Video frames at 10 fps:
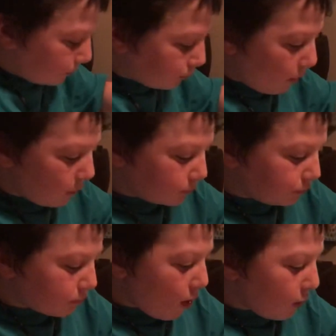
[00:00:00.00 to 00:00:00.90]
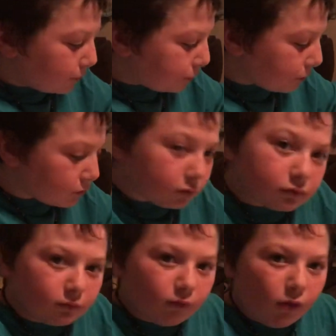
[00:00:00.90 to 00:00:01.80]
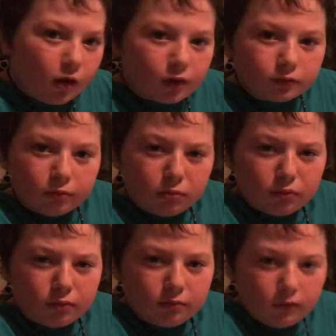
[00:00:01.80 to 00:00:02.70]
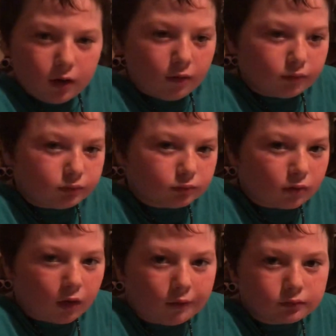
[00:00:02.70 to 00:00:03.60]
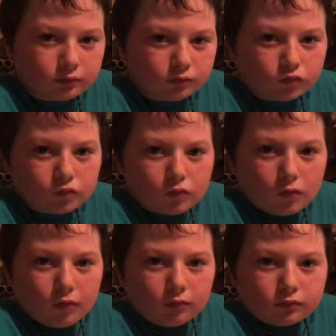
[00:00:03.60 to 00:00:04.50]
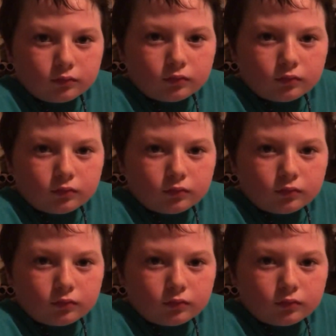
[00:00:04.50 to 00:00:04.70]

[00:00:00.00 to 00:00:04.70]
Only Silas is your first name? You don't know what my first name is, do you?